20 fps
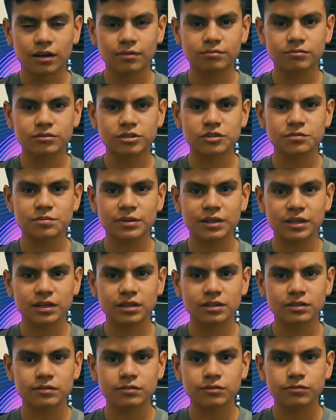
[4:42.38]
just
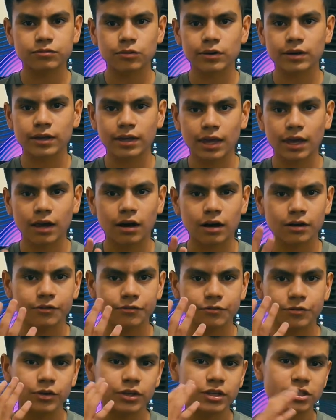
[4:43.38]
because 4K
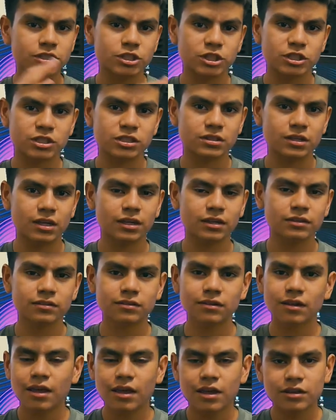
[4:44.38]
autofocus just
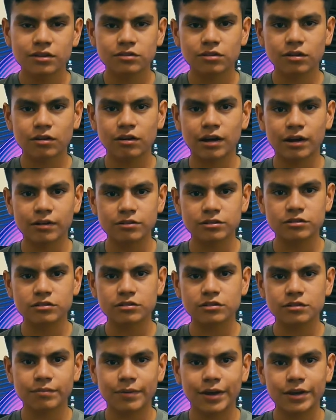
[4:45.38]
stinks. So I was
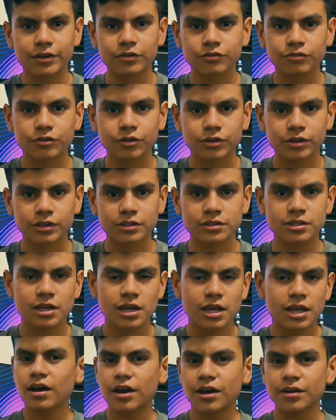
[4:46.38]
using manual focus.
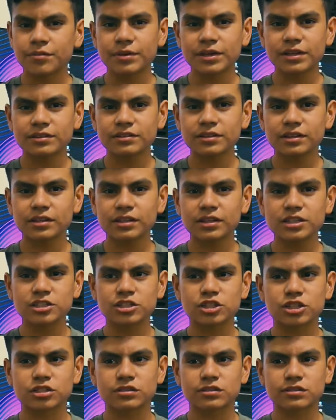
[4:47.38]
I basically
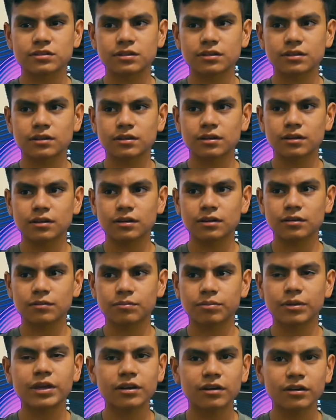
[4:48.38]
just
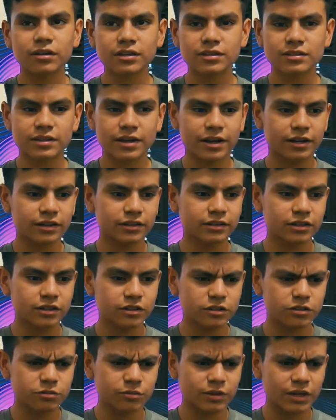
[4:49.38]
played all these
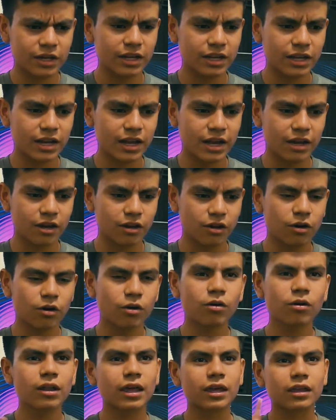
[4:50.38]
characters, went like,
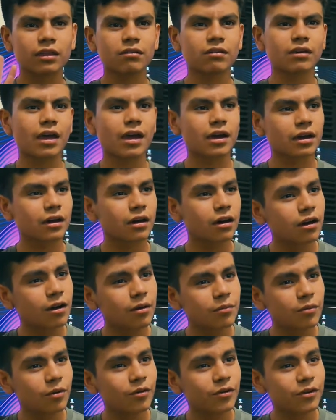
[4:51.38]
oh, like you can't
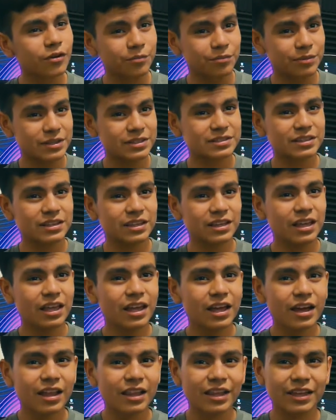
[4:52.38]
come, oh, you're busy,
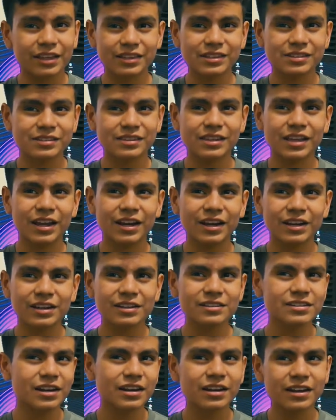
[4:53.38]
like this and that. And I
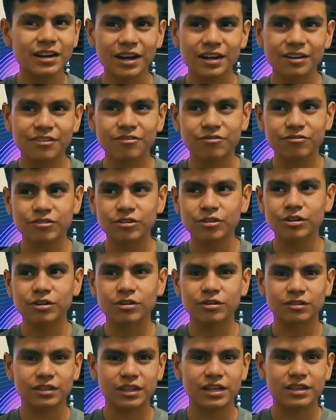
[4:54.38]
decided to add a few
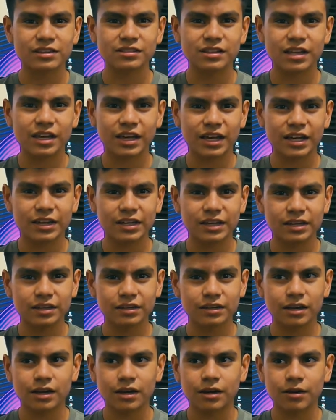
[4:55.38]
little things, like
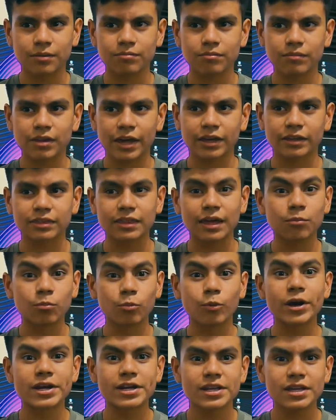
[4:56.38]
like them
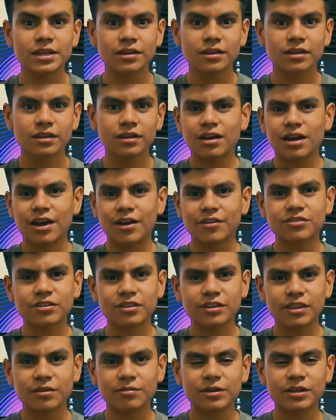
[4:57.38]
waiting.
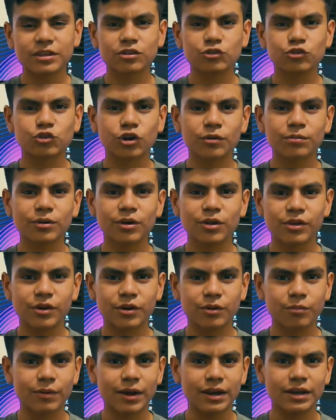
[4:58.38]
After they ring the doorbell,
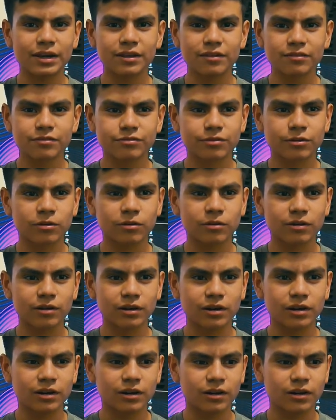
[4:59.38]
they're waiting
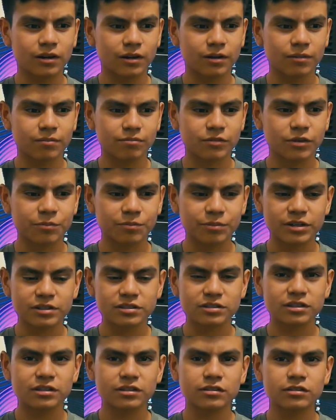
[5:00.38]
for the person.